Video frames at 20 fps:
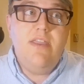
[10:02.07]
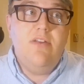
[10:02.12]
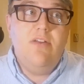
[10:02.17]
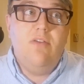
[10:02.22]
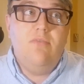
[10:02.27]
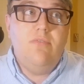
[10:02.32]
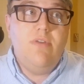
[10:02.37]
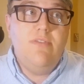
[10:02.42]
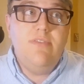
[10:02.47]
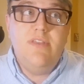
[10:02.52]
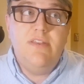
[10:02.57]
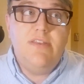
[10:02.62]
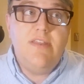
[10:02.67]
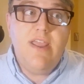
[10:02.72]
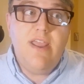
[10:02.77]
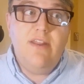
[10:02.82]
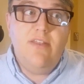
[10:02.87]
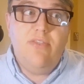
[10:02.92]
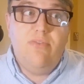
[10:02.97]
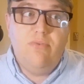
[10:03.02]
you don't run the
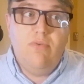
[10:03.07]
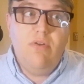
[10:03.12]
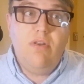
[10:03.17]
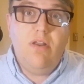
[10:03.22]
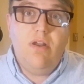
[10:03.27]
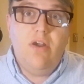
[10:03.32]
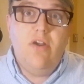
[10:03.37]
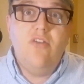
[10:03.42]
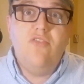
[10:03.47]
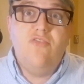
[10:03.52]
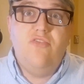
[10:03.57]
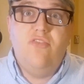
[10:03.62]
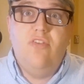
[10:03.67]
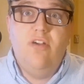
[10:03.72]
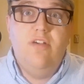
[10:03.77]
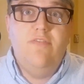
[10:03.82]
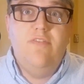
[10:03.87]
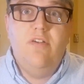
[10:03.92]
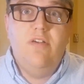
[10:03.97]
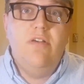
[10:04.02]
data through a large
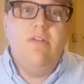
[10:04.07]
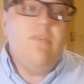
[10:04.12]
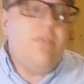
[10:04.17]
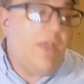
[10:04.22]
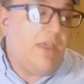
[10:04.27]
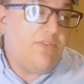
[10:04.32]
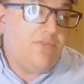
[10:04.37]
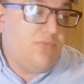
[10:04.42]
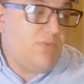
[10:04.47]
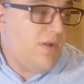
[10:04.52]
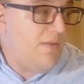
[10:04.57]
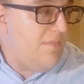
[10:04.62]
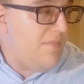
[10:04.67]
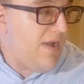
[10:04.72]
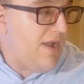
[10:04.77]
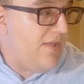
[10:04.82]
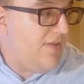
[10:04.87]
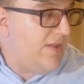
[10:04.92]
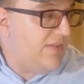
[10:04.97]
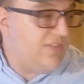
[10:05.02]
server that's run
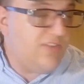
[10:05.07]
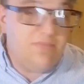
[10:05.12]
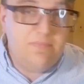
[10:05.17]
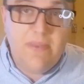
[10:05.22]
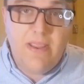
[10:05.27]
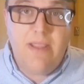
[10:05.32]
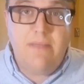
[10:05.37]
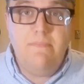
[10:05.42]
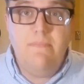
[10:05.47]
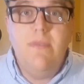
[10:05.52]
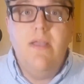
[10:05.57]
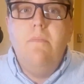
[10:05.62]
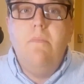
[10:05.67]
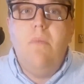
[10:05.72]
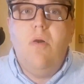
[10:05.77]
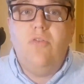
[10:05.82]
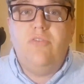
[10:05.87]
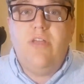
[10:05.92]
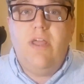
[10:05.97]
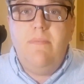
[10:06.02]
by like this big
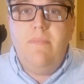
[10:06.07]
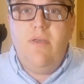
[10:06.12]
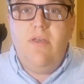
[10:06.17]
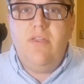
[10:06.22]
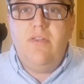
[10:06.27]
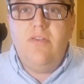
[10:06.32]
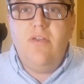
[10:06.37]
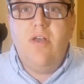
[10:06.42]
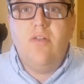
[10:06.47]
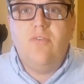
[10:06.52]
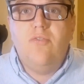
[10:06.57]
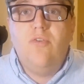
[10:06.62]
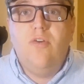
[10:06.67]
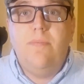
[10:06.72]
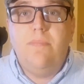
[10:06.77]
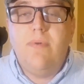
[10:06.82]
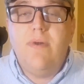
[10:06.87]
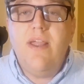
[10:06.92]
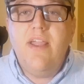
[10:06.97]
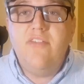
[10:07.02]
multi-million-dollar
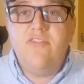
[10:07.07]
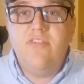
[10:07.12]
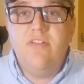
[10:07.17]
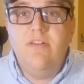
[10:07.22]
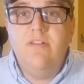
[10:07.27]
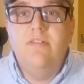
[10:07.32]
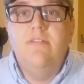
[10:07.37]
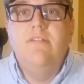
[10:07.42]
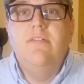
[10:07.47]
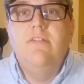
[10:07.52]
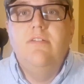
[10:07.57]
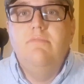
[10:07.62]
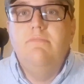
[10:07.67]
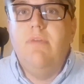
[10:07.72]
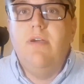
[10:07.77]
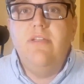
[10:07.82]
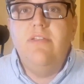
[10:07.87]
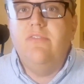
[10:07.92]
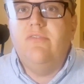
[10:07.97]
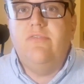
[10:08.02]
corporation,
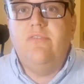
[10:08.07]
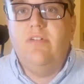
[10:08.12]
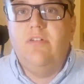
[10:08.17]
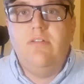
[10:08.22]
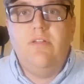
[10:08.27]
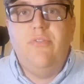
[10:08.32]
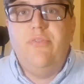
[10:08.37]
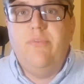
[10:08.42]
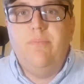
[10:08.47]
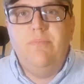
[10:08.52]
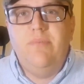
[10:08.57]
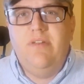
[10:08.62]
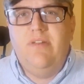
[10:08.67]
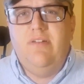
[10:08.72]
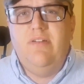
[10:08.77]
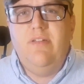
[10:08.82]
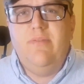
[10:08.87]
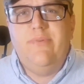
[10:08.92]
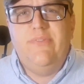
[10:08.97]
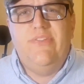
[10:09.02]
but you still let them
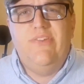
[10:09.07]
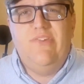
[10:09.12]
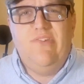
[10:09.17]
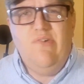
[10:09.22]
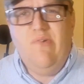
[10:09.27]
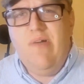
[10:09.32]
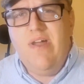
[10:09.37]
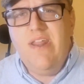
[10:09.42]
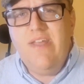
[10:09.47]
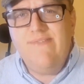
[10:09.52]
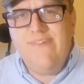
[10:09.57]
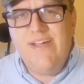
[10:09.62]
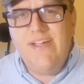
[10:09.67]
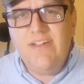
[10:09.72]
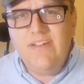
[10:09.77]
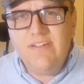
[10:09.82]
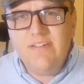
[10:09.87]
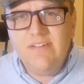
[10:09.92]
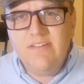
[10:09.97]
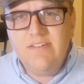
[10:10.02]
tell you what to do
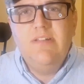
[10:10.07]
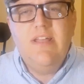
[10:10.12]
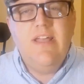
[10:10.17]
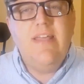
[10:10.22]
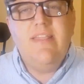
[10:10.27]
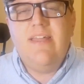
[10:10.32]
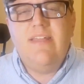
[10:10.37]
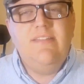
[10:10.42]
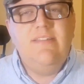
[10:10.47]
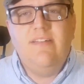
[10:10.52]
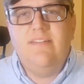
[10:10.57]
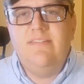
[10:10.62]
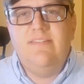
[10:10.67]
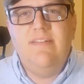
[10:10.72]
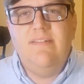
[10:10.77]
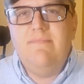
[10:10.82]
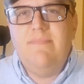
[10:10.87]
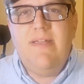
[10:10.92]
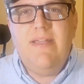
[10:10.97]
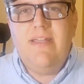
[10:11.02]
anyway? Yeah,
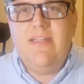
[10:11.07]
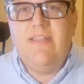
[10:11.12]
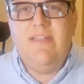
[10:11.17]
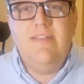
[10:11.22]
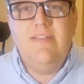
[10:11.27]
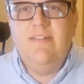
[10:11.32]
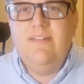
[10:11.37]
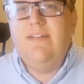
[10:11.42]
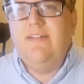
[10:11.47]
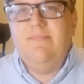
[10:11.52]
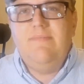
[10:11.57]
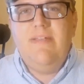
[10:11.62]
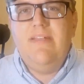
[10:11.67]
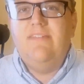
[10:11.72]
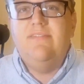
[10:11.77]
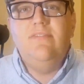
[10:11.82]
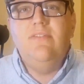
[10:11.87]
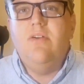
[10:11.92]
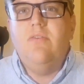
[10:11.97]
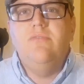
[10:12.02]
that
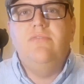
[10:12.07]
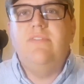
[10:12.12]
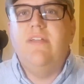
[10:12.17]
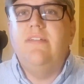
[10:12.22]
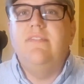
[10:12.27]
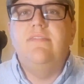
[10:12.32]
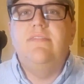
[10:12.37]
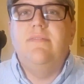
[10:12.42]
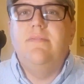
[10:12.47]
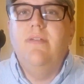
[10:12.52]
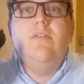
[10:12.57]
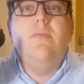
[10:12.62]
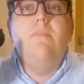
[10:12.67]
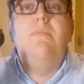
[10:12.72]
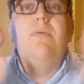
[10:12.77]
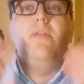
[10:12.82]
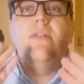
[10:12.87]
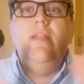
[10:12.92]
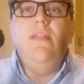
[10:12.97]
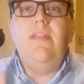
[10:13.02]
makes no sense. To
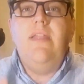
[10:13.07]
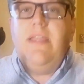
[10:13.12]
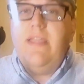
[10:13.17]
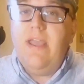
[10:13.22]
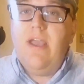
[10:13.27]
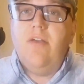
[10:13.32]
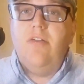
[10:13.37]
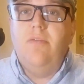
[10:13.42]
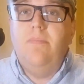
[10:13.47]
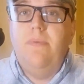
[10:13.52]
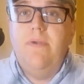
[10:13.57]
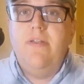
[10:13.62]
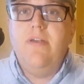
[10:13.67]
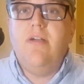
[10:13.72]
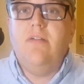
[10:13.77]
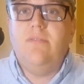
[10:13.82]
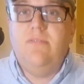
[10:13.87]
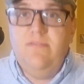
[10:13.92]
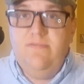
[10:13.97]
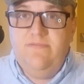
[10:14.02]
completely
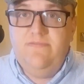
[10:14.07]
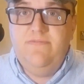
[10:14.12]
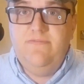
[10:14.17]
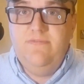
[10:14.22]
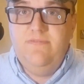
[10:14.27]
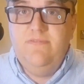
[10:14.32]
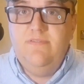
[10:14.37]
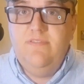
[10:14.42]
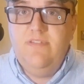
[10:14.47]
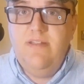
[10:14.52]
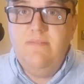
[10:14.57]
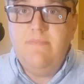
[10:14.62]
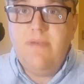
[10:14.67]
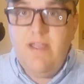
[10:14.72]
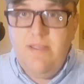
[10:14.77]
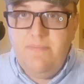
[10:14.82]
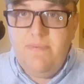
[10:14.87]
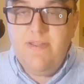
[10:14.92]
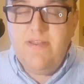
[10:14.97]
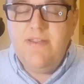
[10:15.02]
counterproductive, in
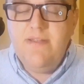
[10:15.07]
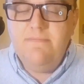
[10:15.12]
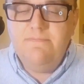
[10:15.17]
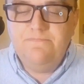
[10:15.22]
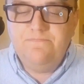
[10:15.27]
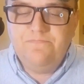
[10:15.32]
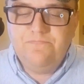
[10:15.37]
my opinion.